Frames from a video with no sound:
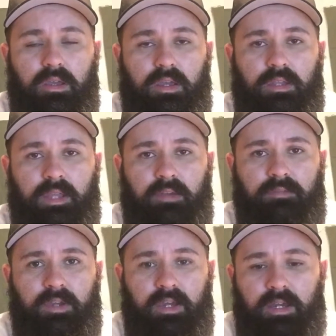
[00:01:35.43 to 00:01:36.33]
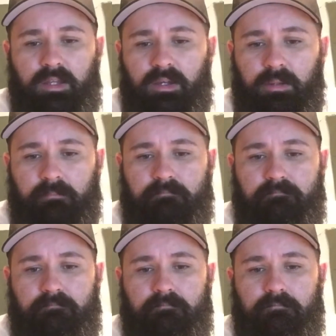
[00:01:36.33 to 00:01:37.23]
And they've got,
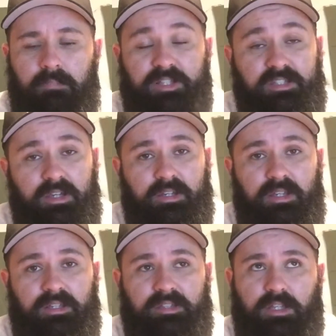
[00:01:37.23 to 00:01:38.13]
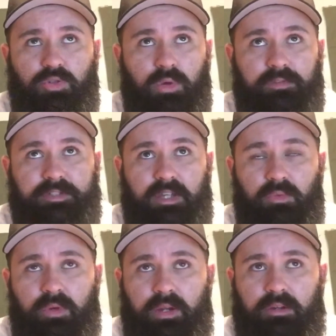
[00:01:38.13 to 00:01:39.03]
my son, he has like 12
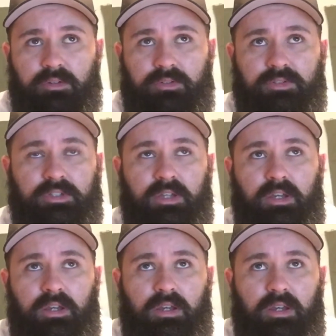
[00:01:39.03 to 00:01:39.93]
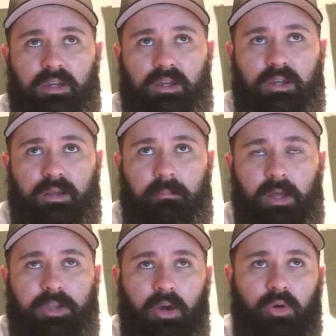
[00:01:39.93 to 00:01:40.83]
state records. My
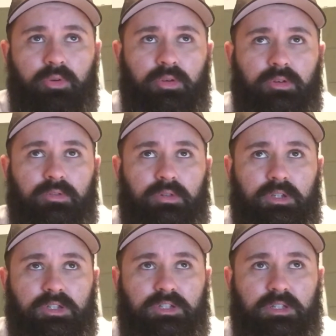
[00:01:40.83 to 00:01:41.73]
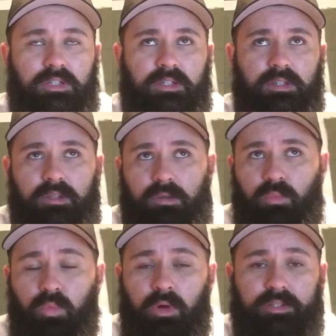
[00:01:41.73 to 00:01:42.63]
daughter, she
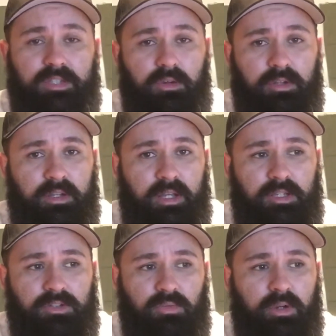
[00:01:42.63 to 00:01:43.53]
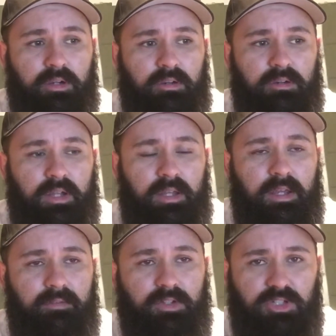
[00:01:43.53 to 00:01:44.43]
once held a national record. I
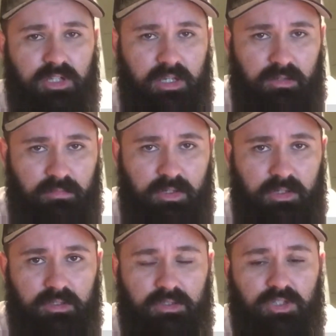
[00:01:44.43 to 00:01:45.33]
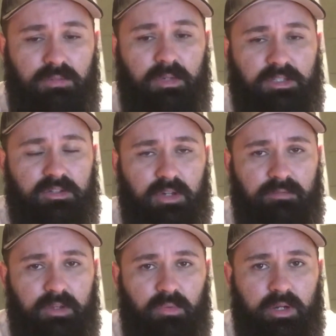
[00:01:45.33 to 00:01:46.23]
haven't checked, but she may still
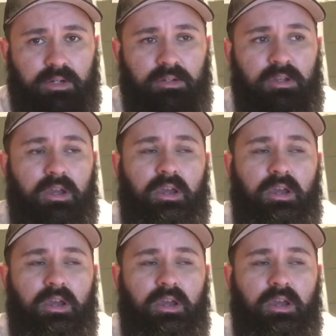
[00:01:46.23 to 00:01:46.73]
have that record.